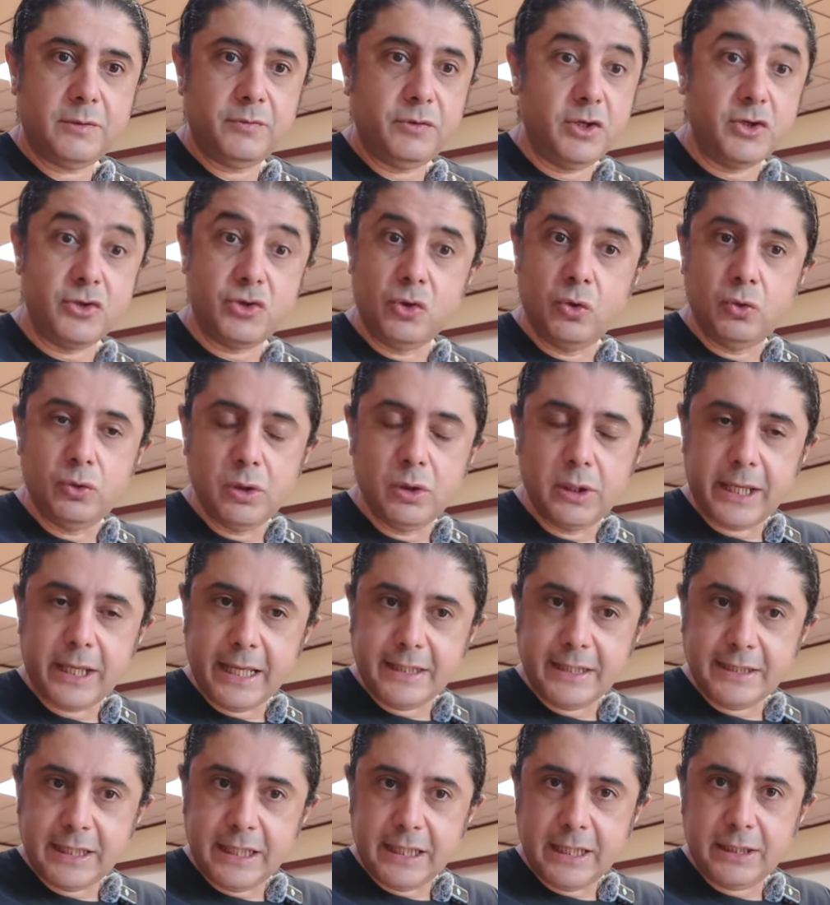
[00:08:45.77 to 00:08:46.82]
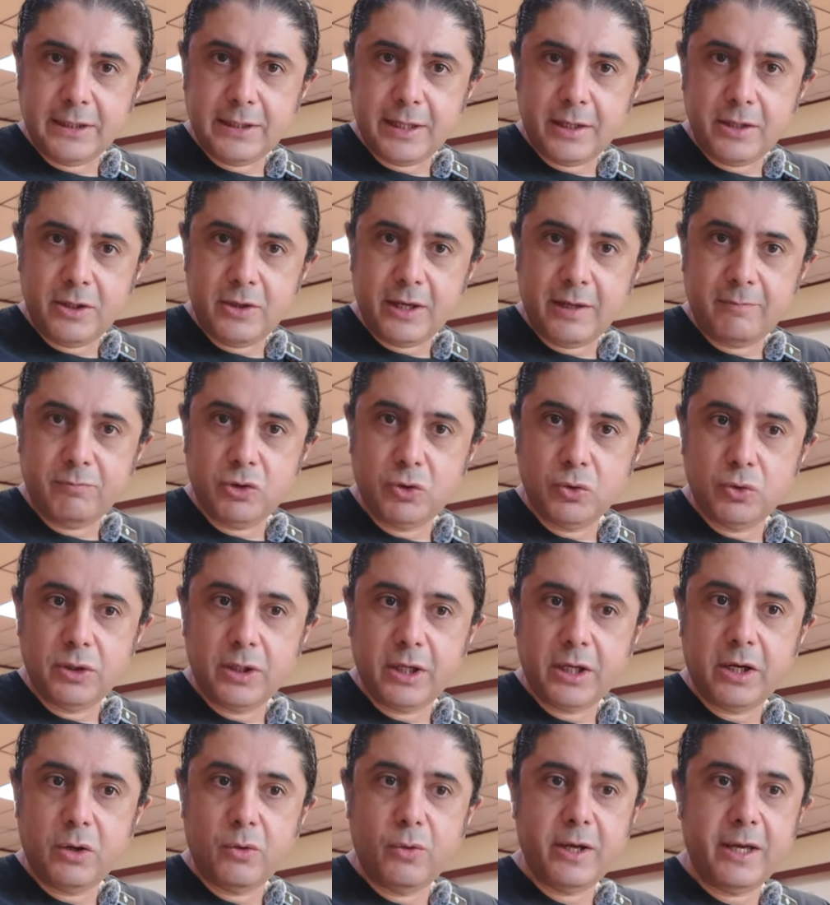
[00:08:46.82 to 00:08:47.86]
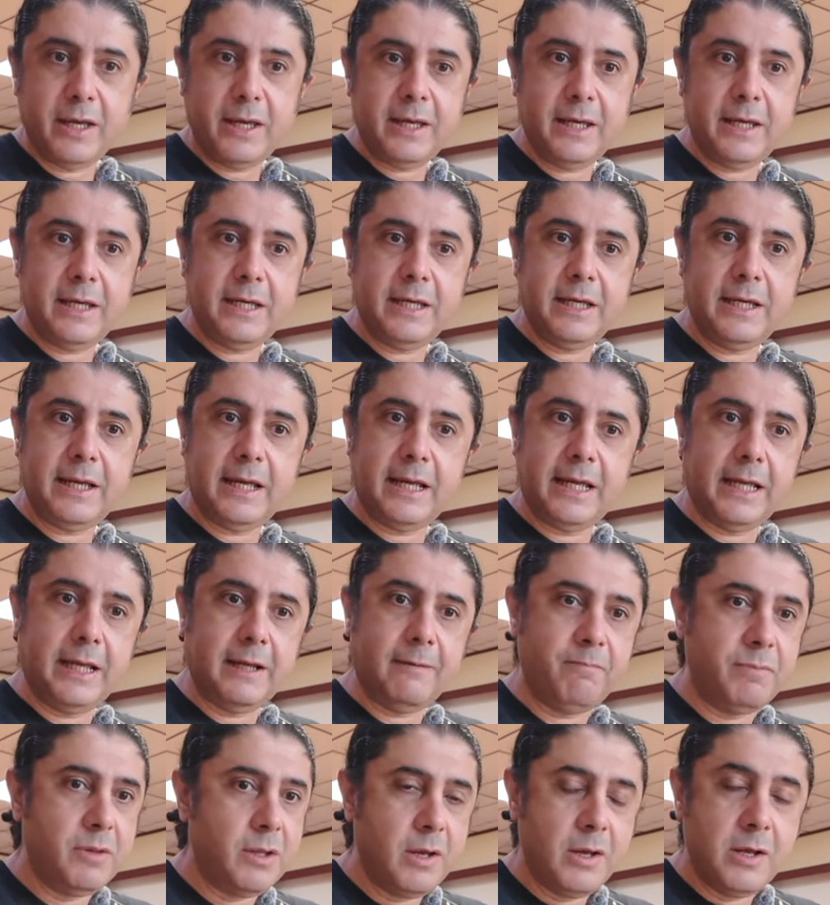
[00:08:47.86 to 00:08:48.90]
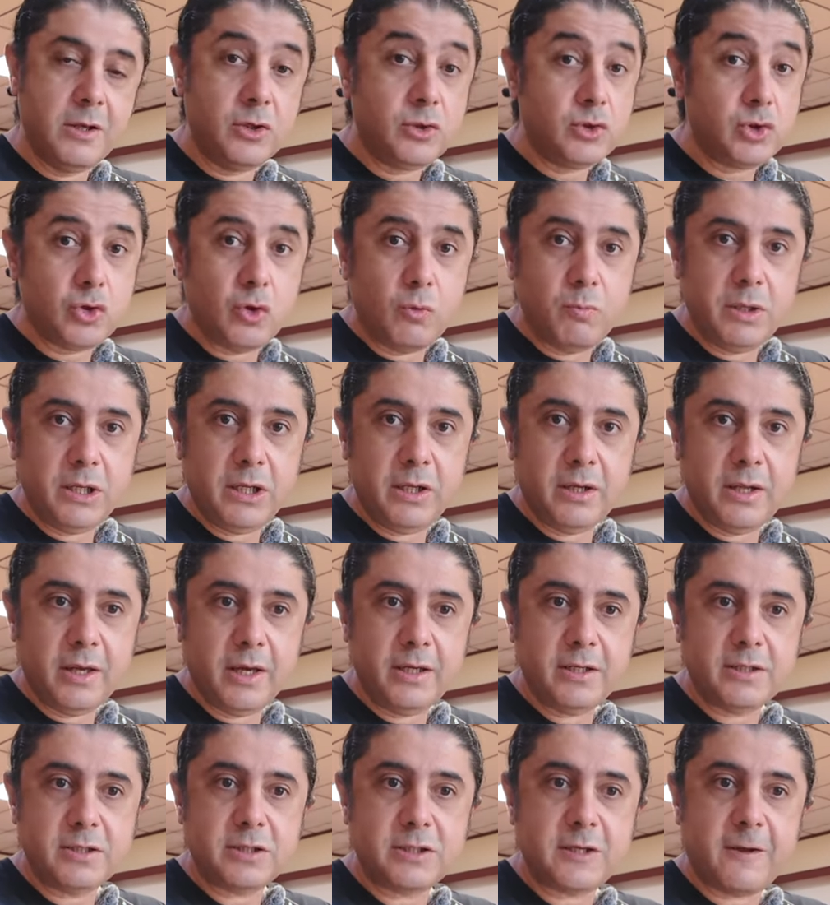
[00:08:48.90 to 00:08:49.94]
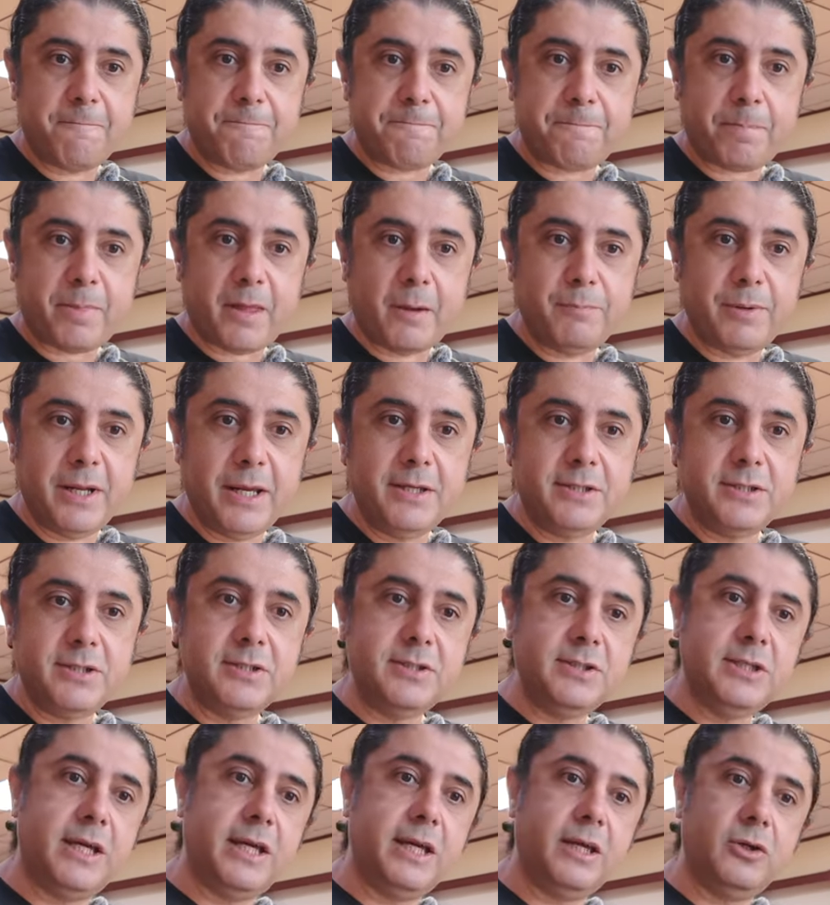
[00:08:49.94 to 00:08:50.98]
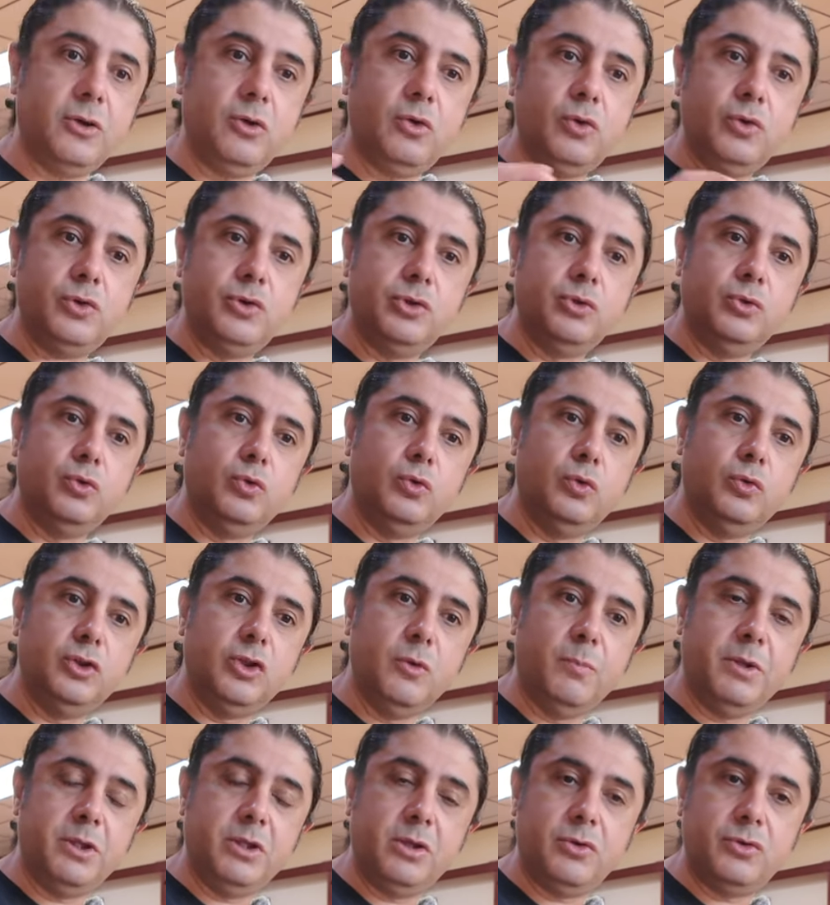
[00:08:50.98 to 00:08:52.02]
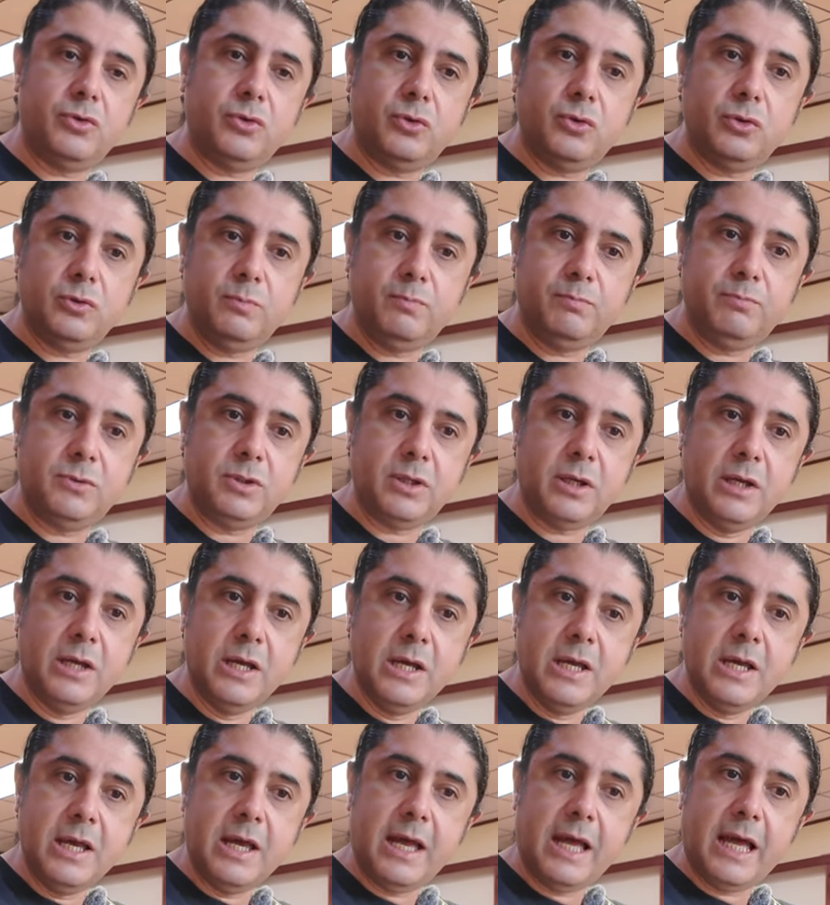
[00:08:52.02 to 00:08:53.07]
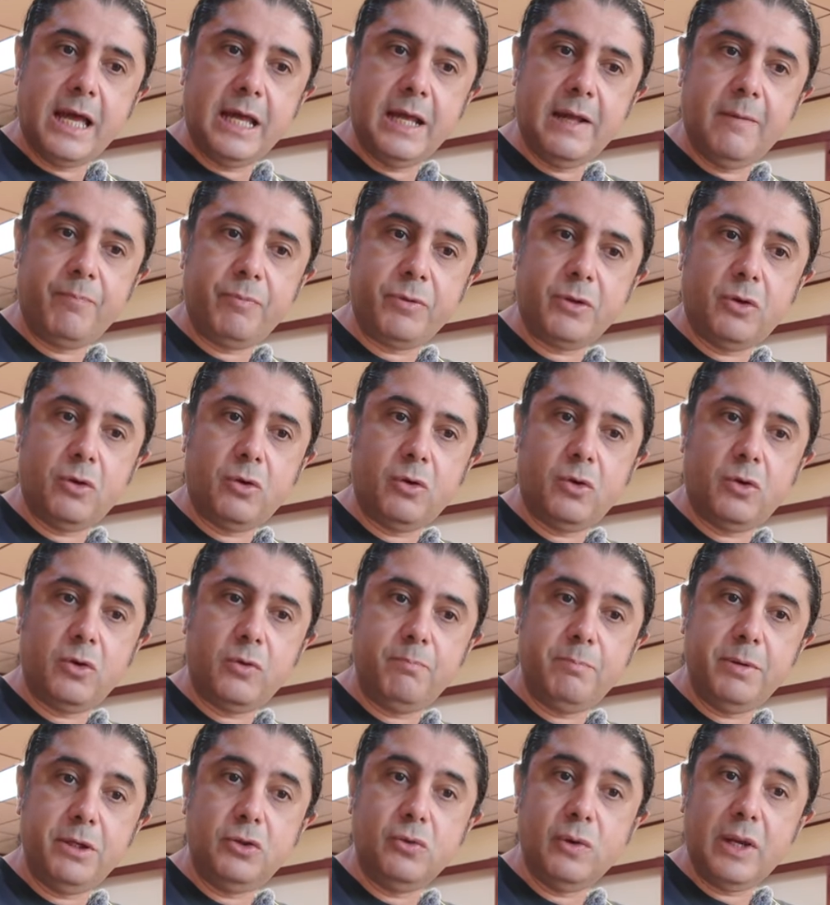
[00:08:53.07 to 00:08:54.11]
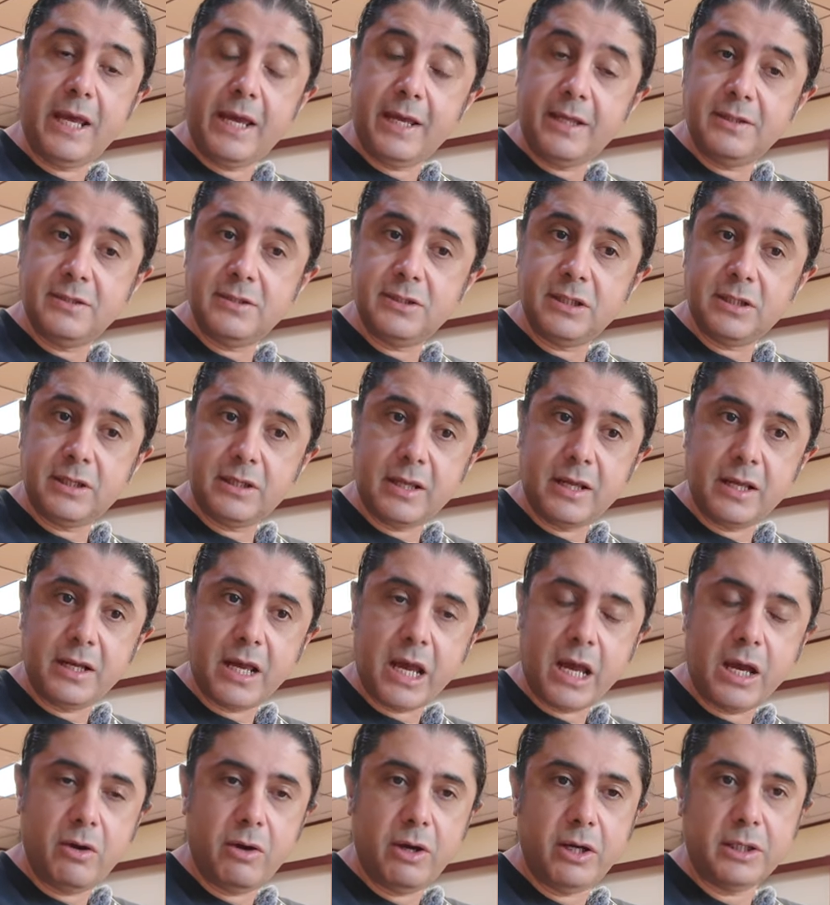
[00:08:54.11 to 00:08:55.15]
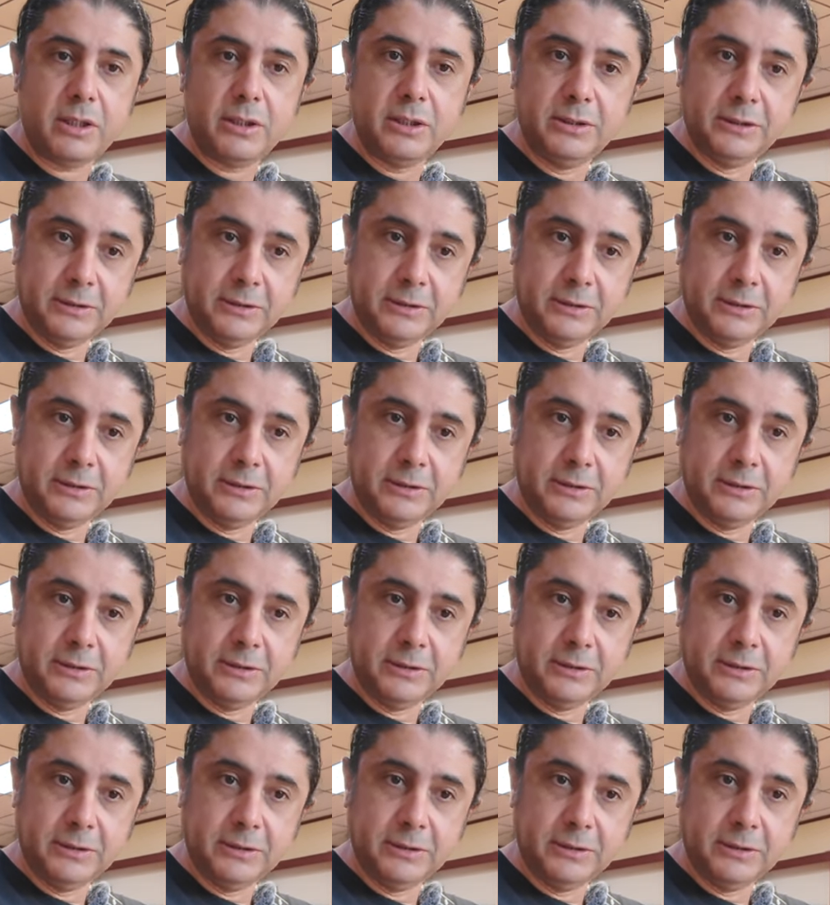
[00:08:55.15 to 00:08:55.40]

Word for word: there's noodle canteen that you can do takeaway. Uh, so many nice places you can go to. Dominion Road um, or Meadowlands in, in Howick,